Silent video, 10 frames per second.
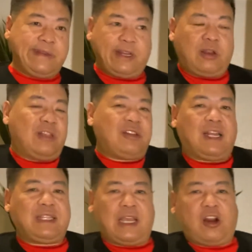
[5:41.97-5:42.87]
it's
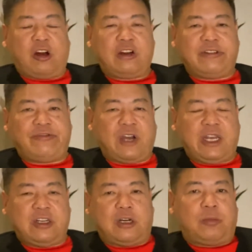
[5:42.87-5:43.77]
not that hard to
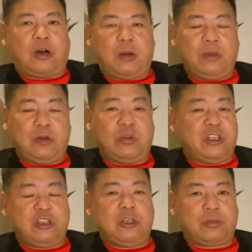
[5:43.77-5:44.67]
find an apartment with
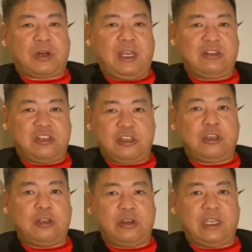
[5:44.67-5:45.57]
a good price and a
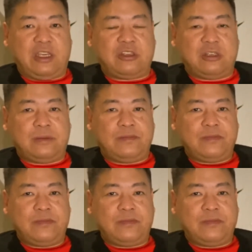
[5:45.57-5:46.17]
good location.